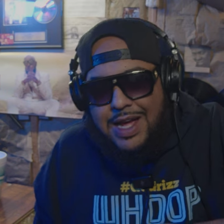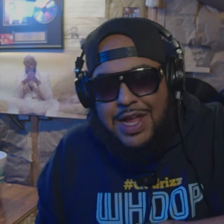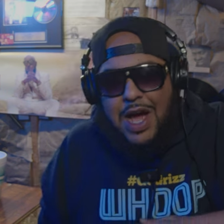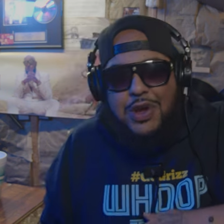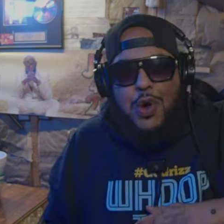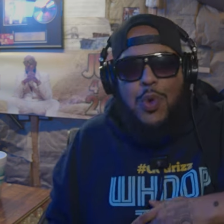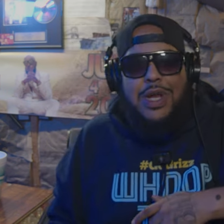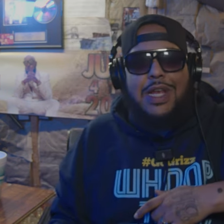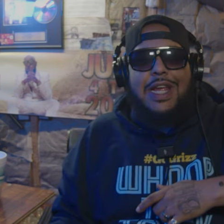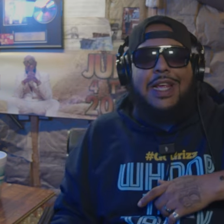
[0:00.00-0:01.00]
Y'all know what
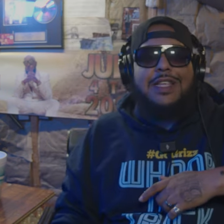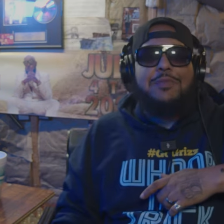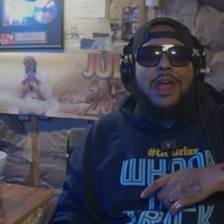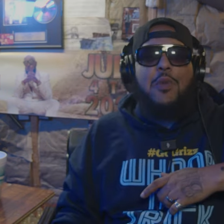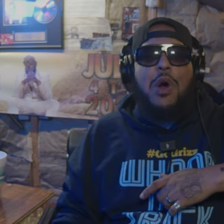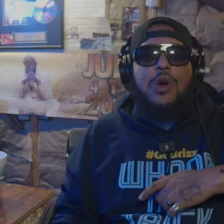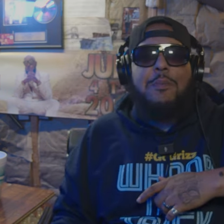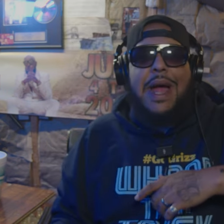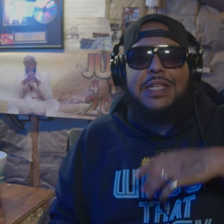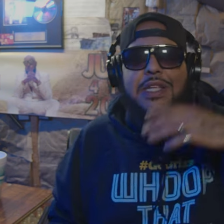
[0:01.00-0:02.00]
it is, man.
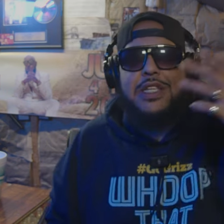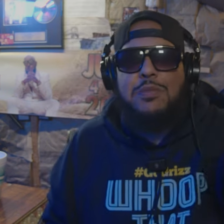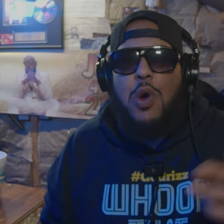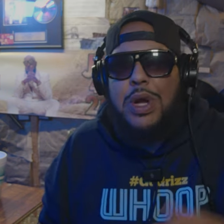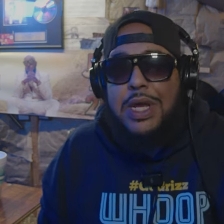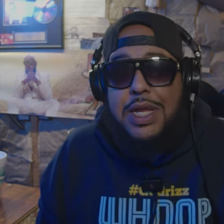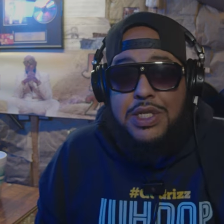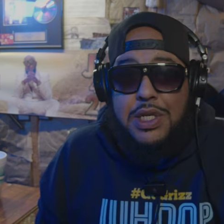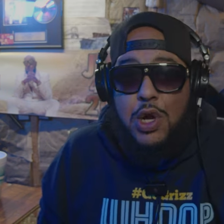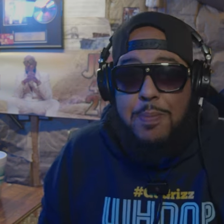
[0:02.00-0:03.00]
Welcome back to the Smoking
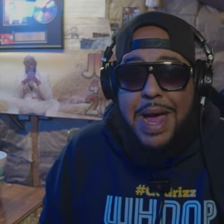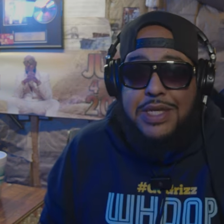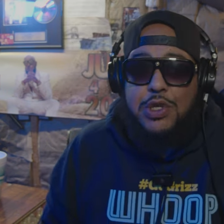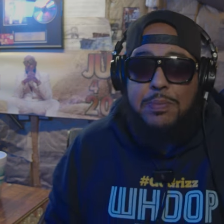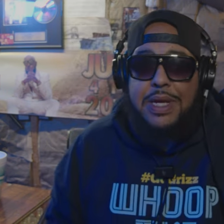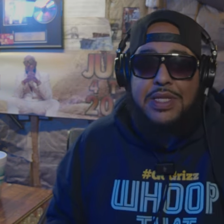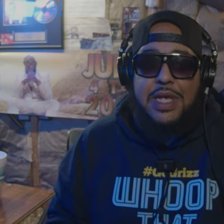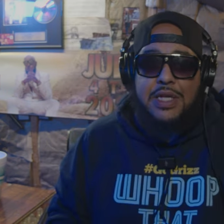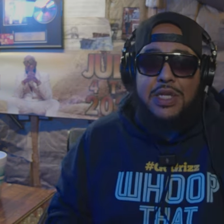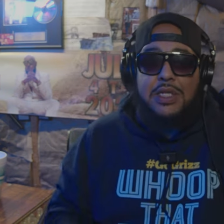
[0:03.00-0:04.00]
Engineer Master Mix
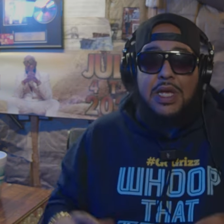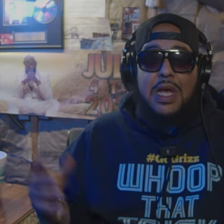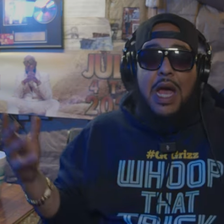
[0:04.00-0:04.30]
Sessions.